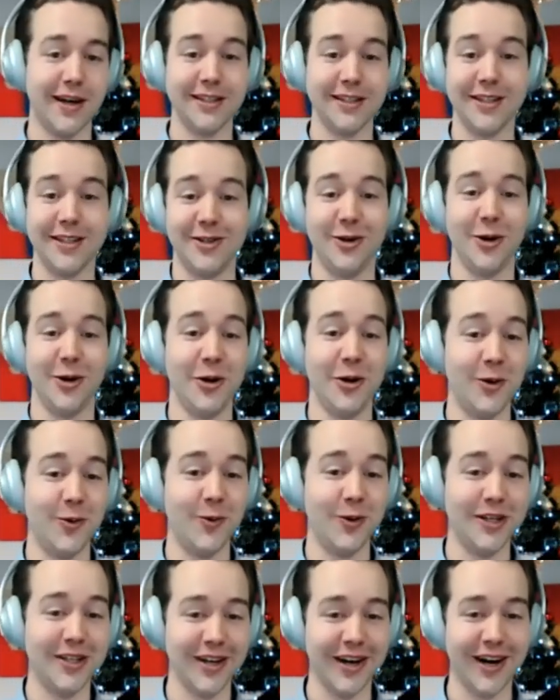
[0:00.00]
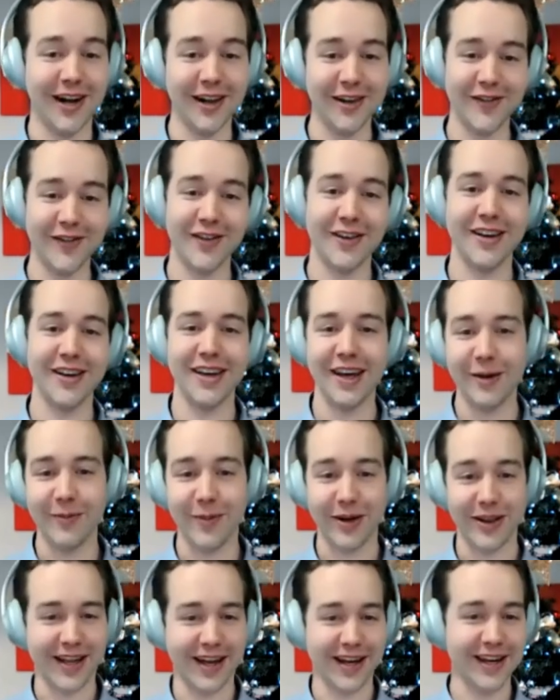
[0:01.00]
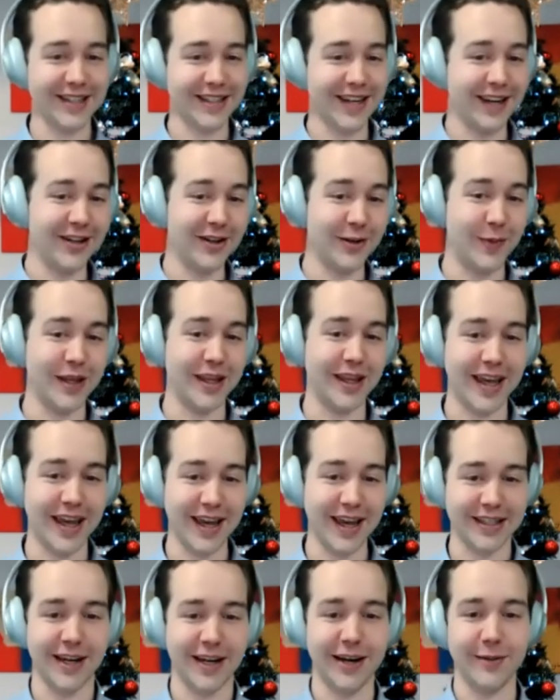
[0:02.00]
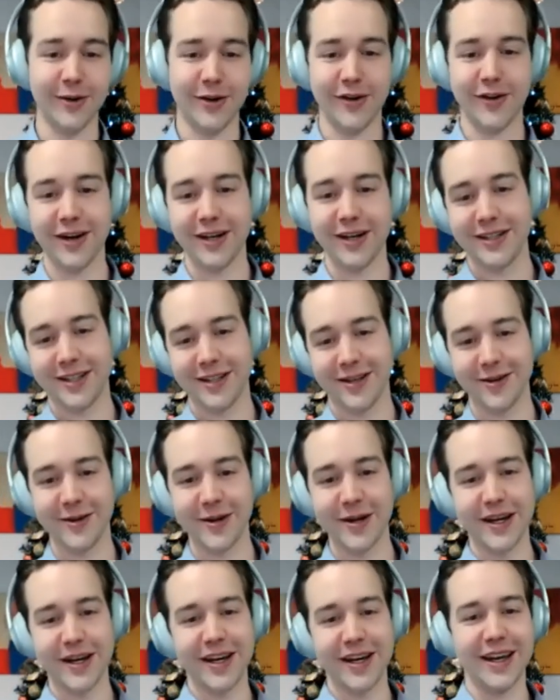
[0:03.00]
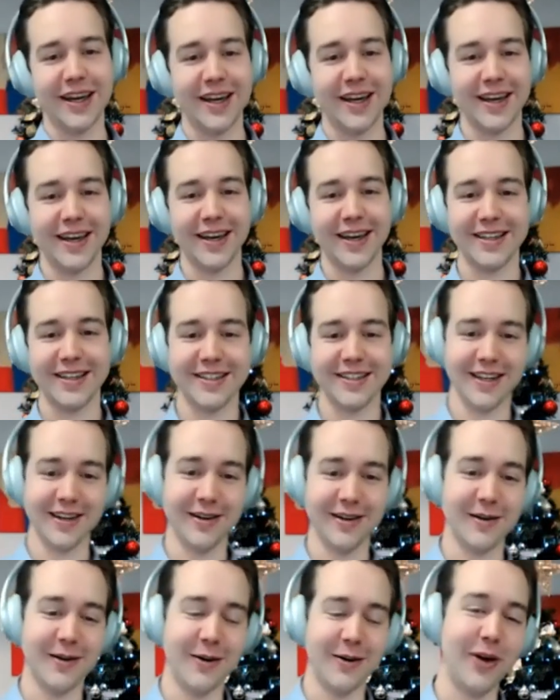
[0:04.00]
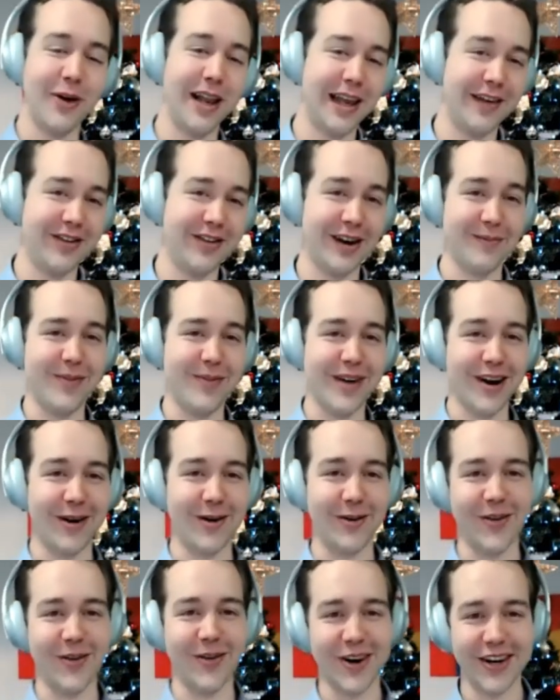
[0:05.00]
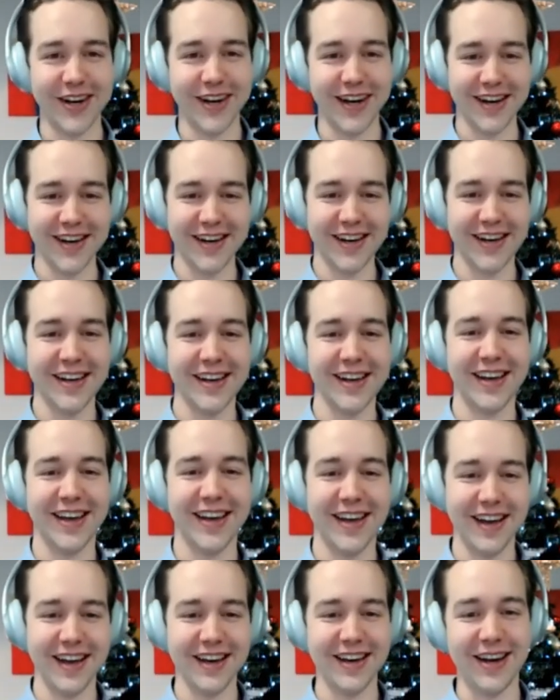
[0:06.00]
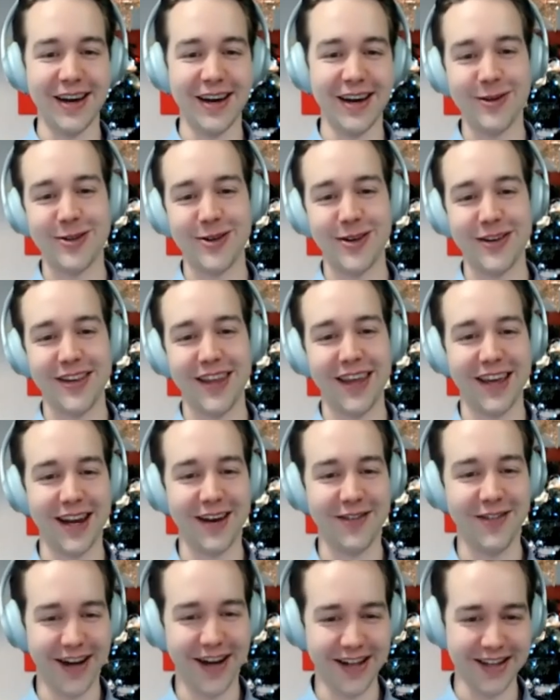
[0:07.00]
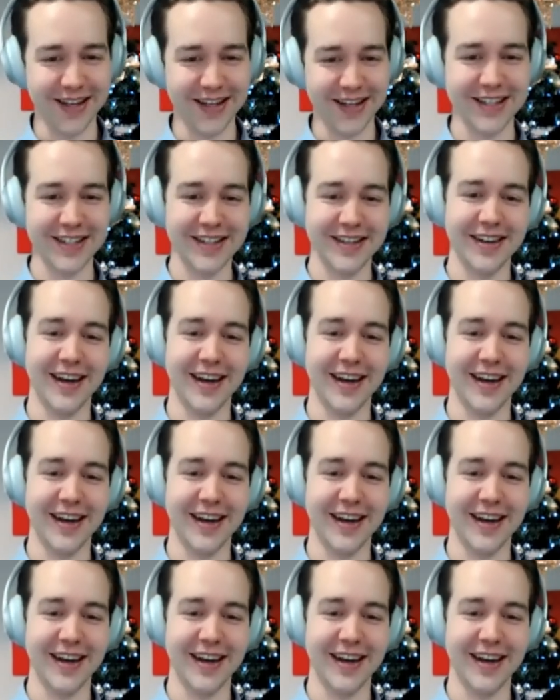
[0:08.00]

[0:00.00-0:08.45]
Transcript: I just don't know which half, but that mm. doesn't be the case anymore, right? So it's uh, we live in a better world now, and uh, hmm. we should take advantage.